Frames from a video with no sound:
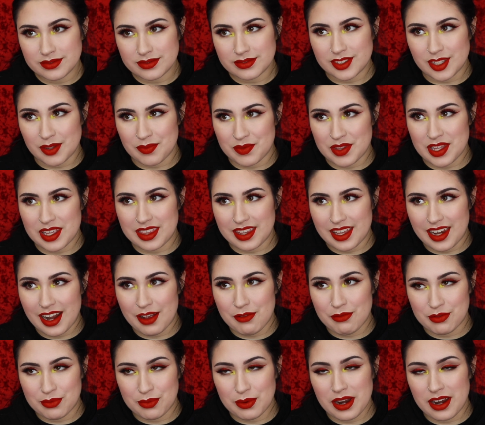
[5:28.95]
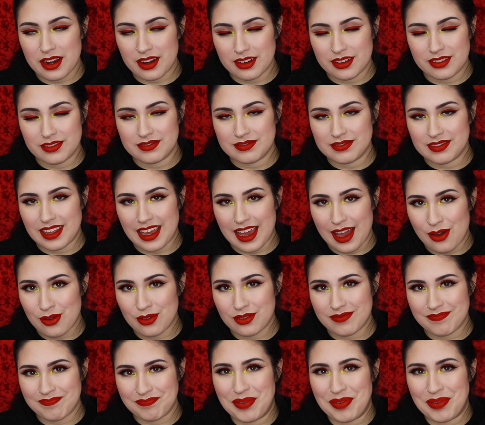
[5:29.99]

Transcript: something that I would wear out,